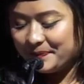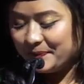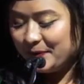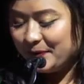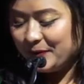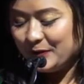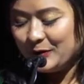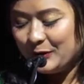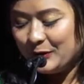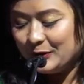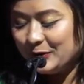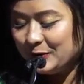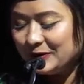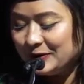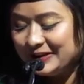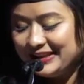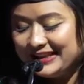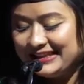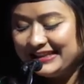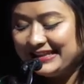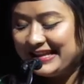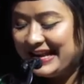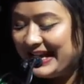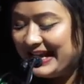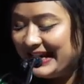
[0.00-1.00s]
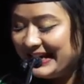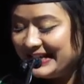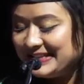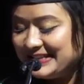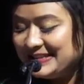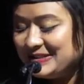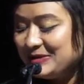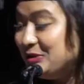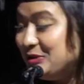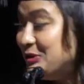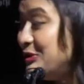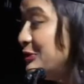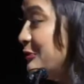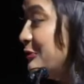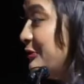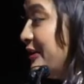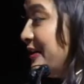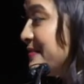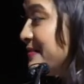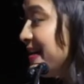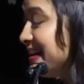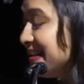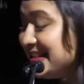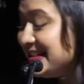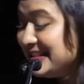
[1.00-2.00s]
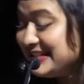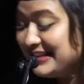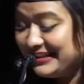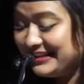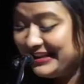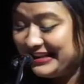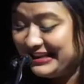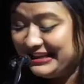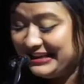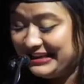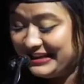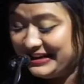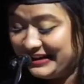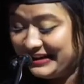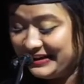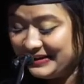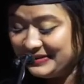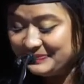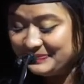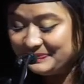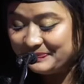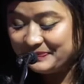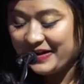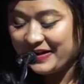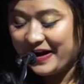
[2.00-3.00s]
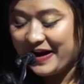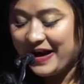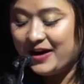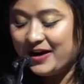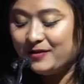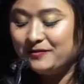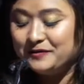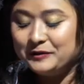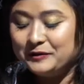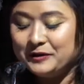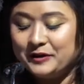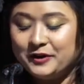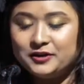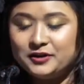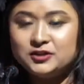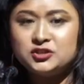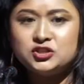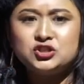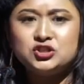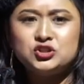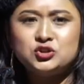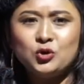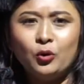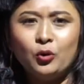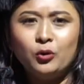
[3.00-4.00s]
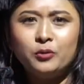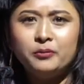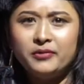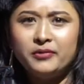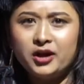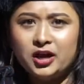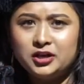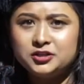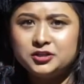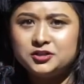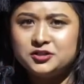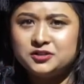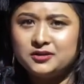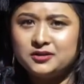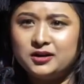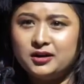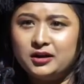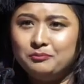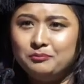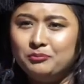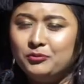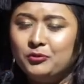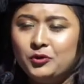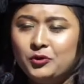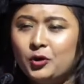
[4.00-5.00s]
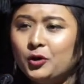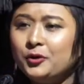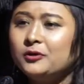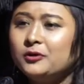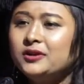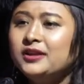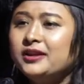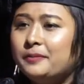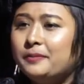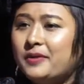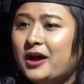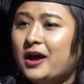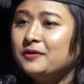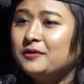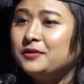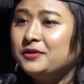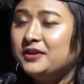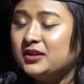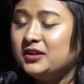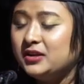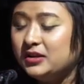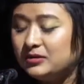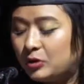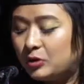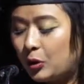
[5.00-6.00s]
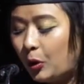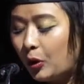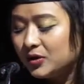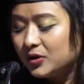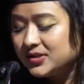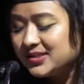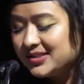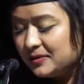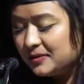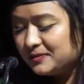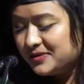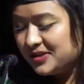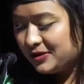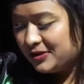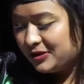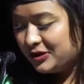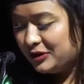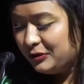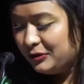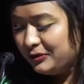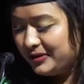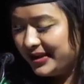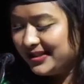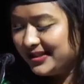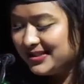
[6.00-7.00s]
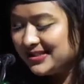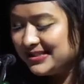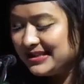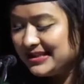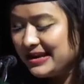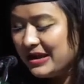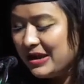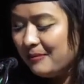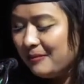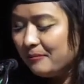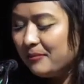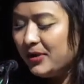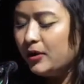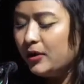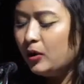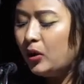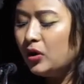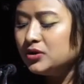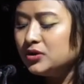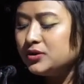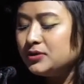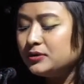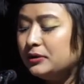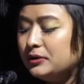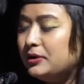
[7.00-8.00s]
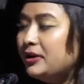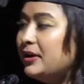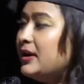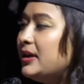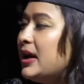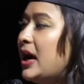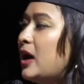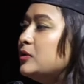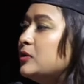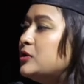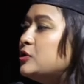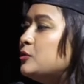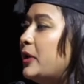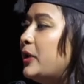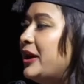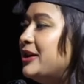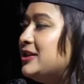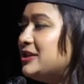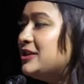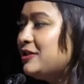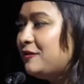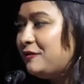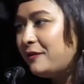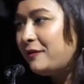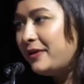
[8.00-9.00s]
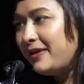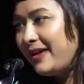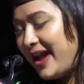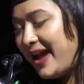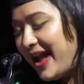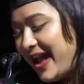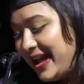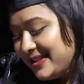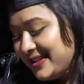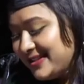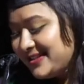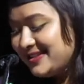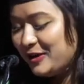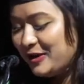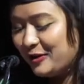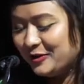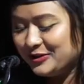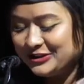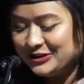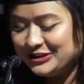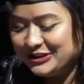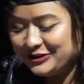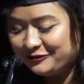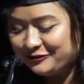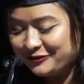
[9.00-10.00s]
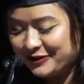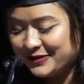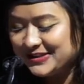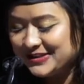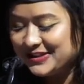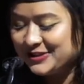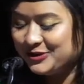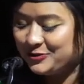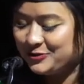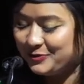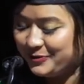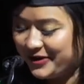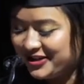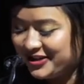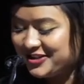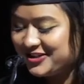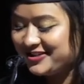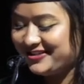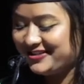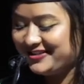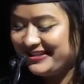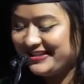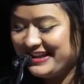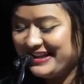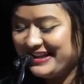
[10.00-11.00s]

not only that, during my study here, I've learned so much, um, not only about the core subject units, but also learned how to wear different hats on different situations,